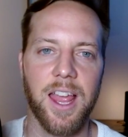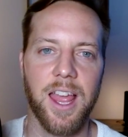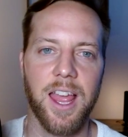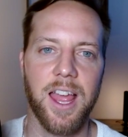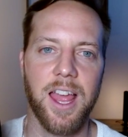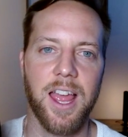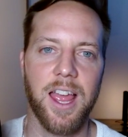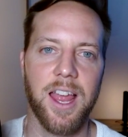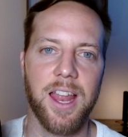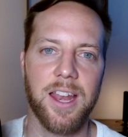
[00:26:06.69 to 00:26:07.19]

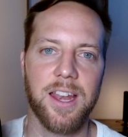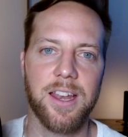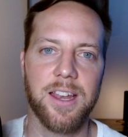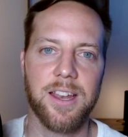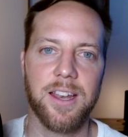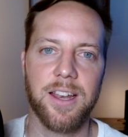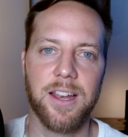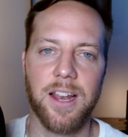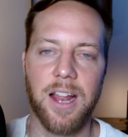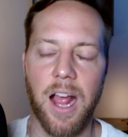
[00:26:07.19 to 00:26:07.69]

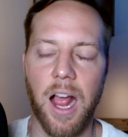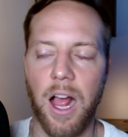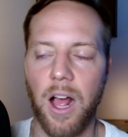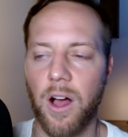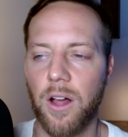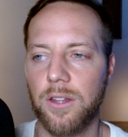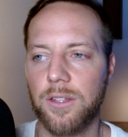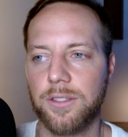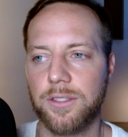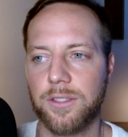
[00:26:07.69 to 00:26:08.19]
And
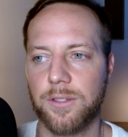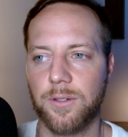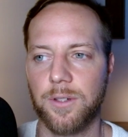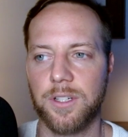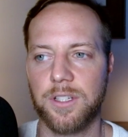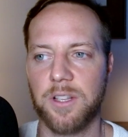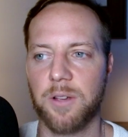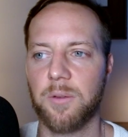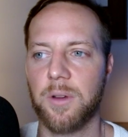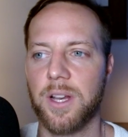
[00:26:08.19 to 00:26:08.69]
all the
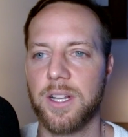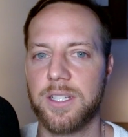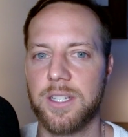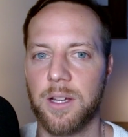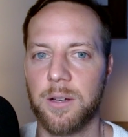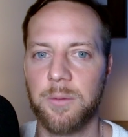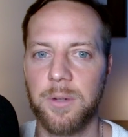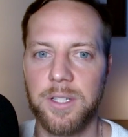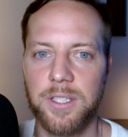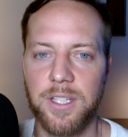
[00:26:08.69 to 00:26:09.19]
stories I want to
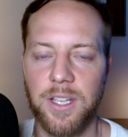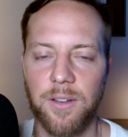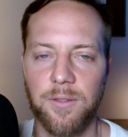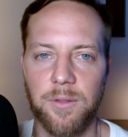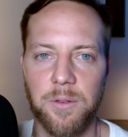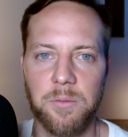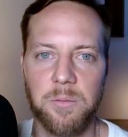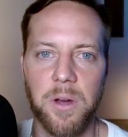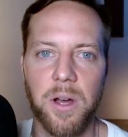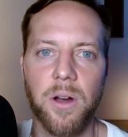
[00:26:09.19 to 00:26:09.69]
tell
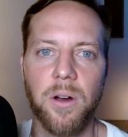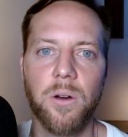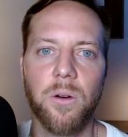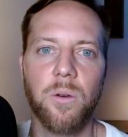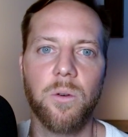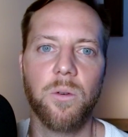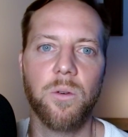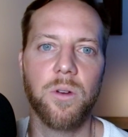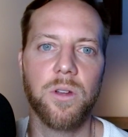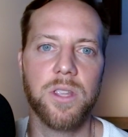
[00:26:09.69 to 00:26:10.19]
myself
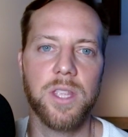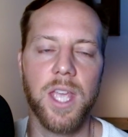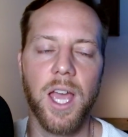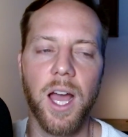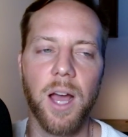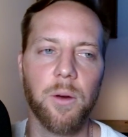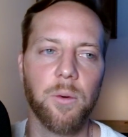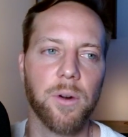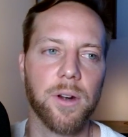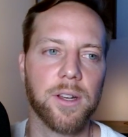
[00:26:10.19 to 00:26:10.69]
about,
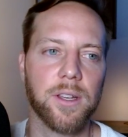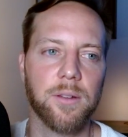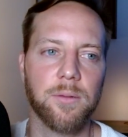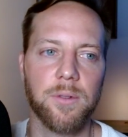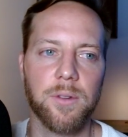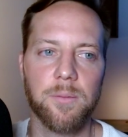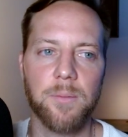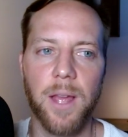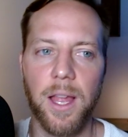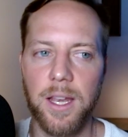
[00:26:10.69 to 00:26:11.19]
working
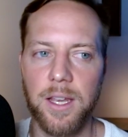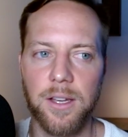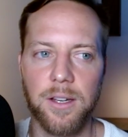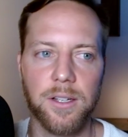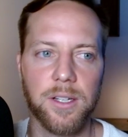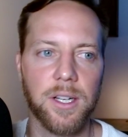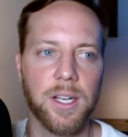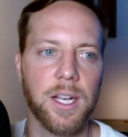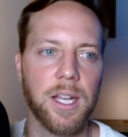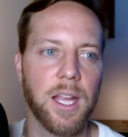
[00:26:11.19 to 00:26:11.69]
with men,
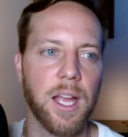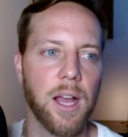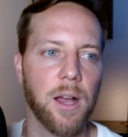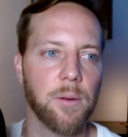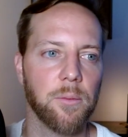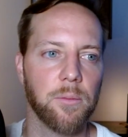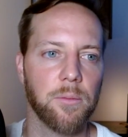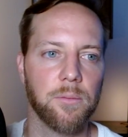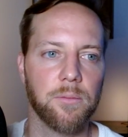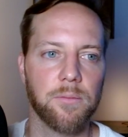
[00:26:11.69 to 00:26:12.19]
you're going to